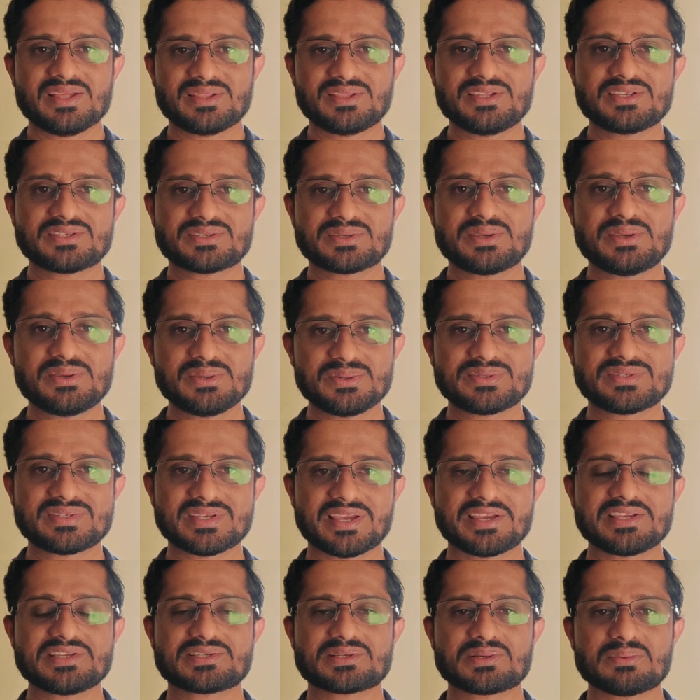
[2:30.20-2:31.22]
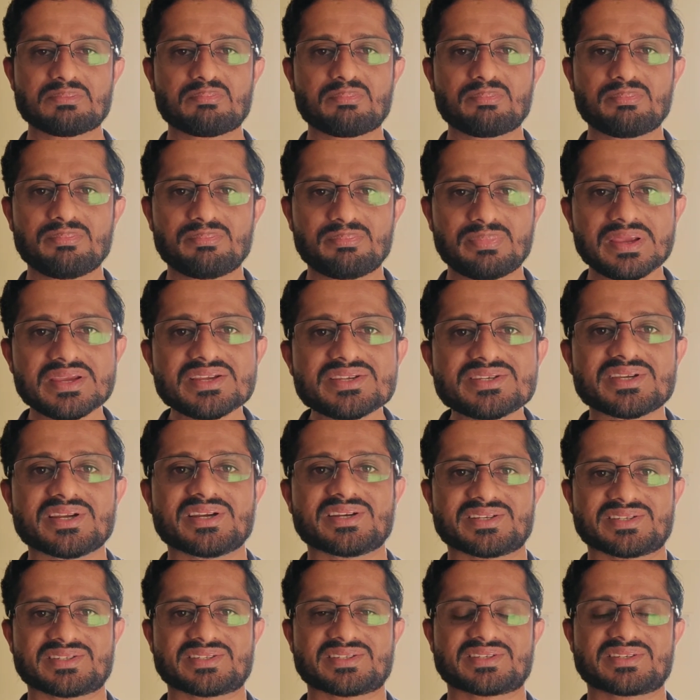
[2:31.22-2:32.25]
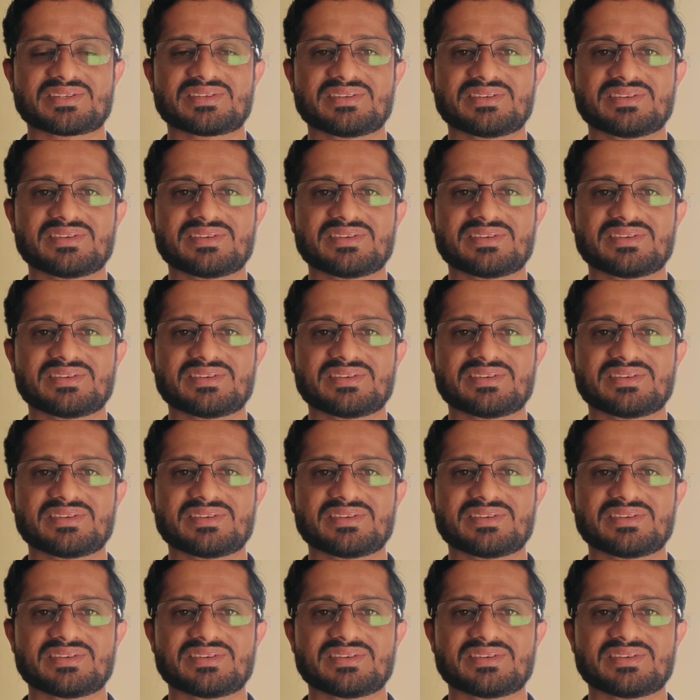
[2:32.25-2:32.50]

this huge sized pigeons.